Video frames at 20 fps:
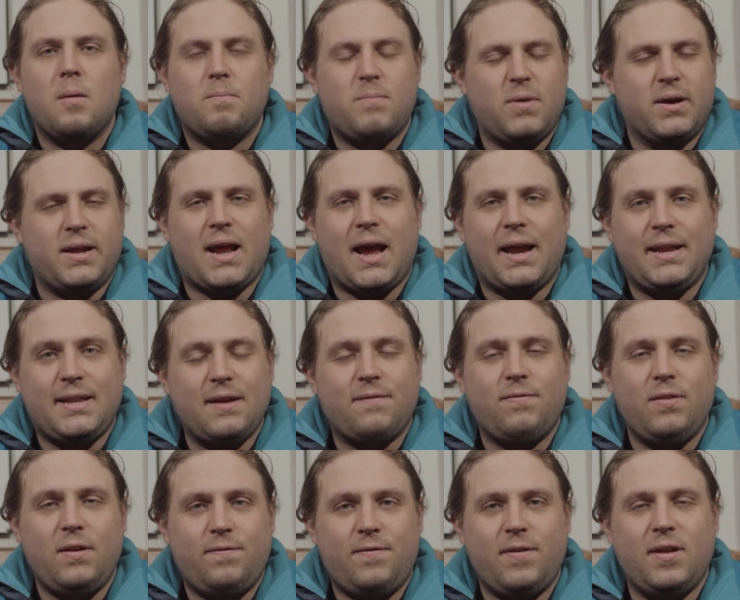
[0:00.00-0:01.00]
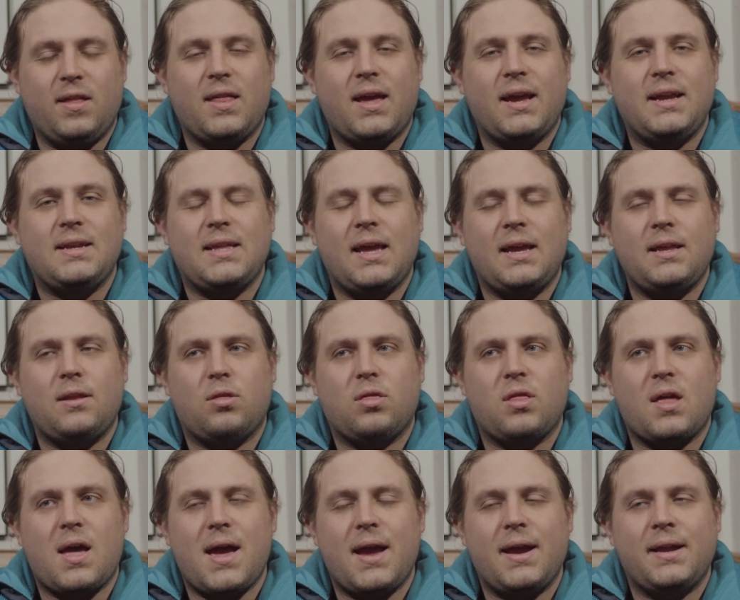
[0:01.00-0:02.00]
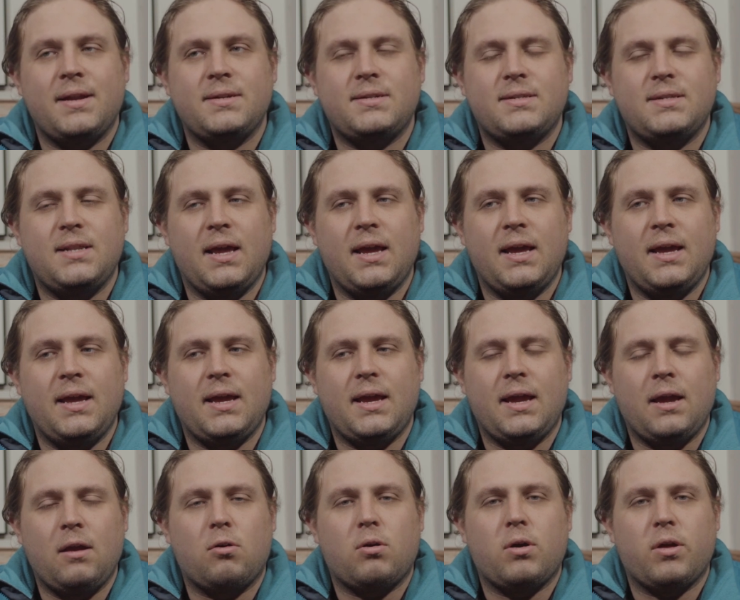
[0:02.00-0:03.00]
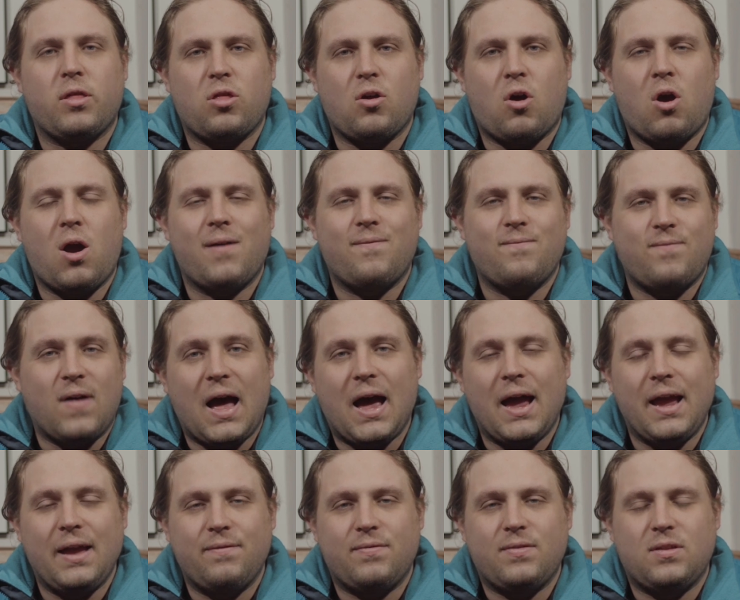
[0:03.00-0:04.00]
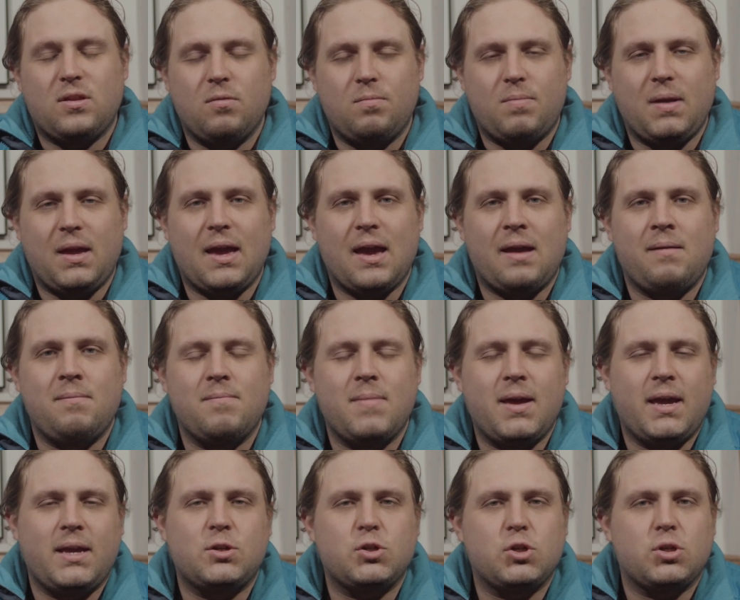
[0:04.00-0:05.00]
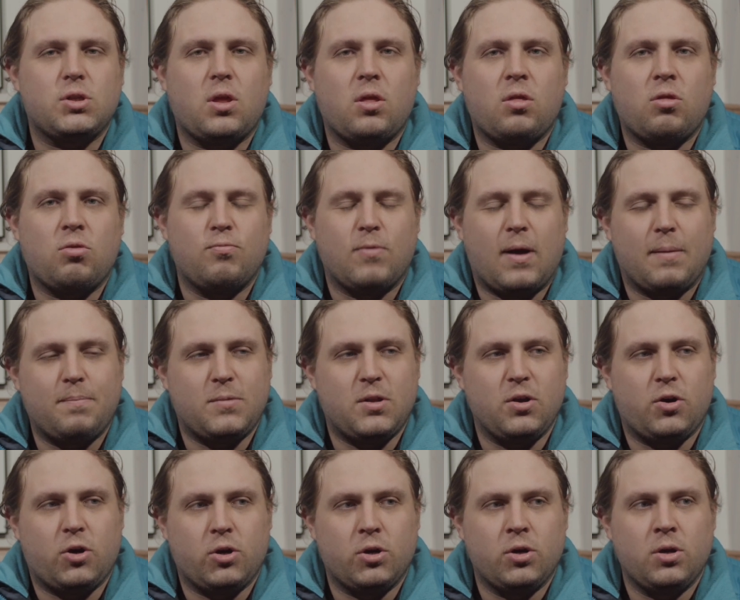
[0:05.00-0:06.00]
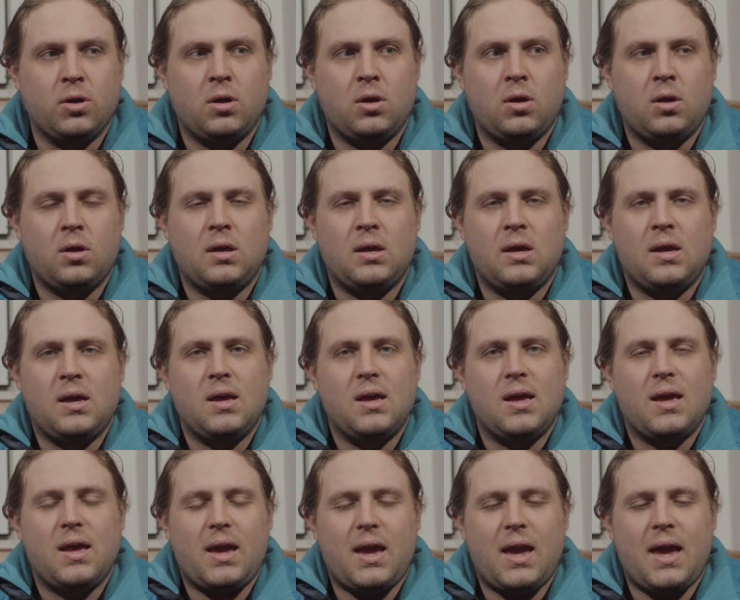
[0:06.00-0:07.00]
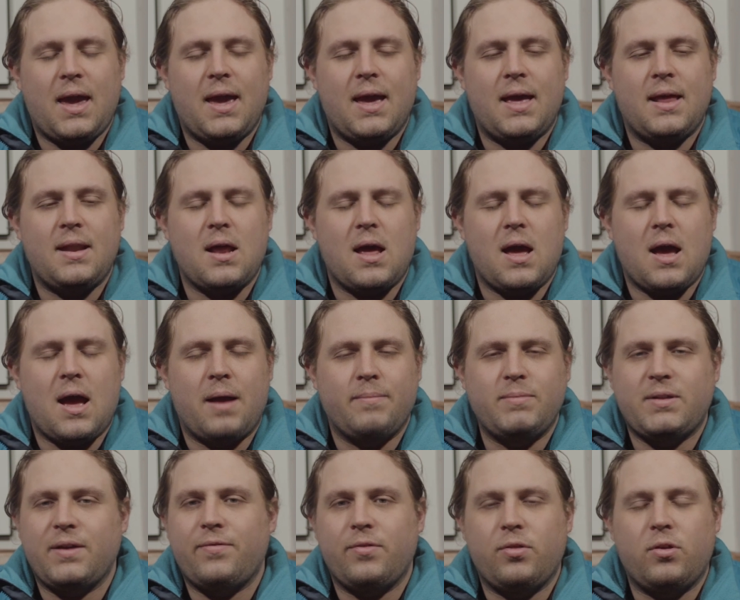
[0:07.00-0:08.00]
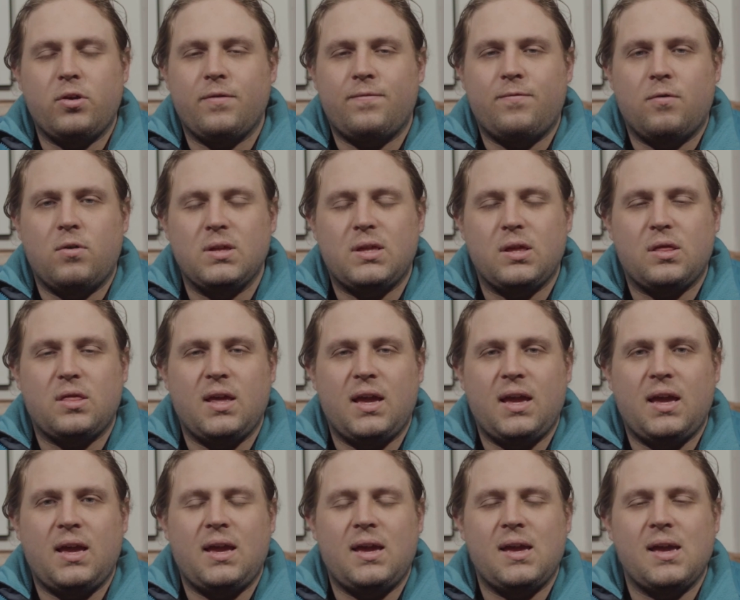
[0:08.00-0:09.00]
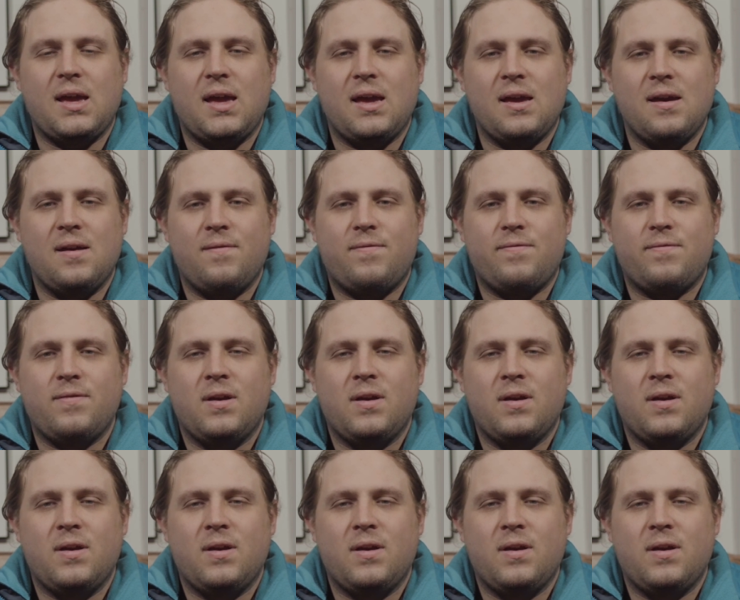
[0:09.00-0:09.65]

But I definitely feel like they designed the EOS R5 to be a major disruptor. And I'm definitely looking forward to seeing if